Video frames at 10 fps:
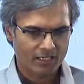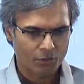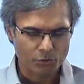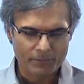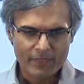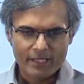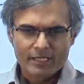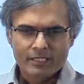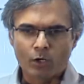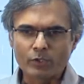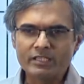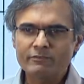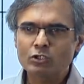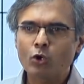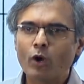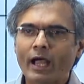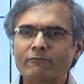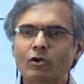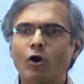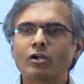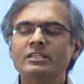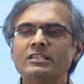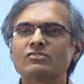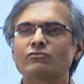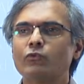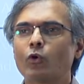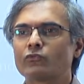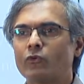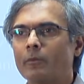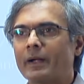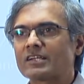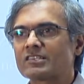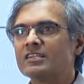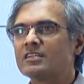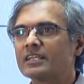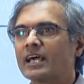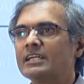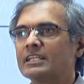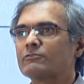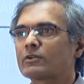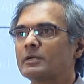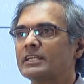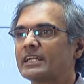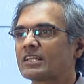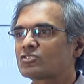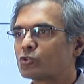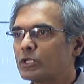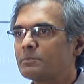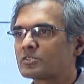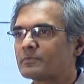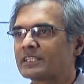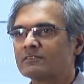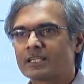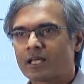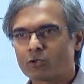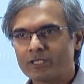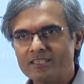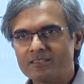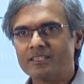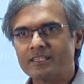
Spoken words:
out. Now, even though I've called these 4 formats, in reality, from a data story perspective, there are only 3,